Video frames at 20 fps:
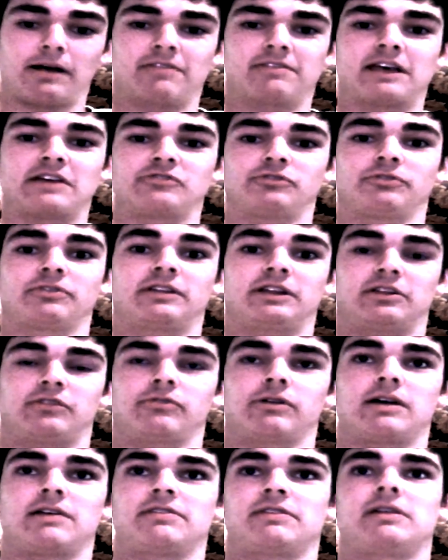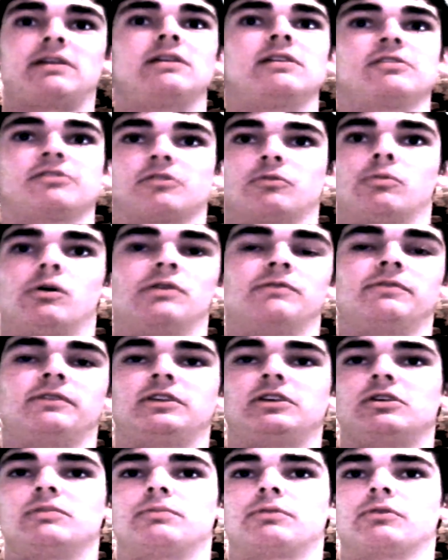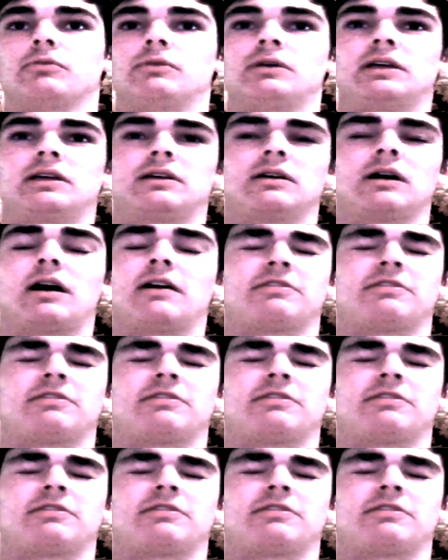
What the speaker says: schedule's getting crazy, so 1 video per week,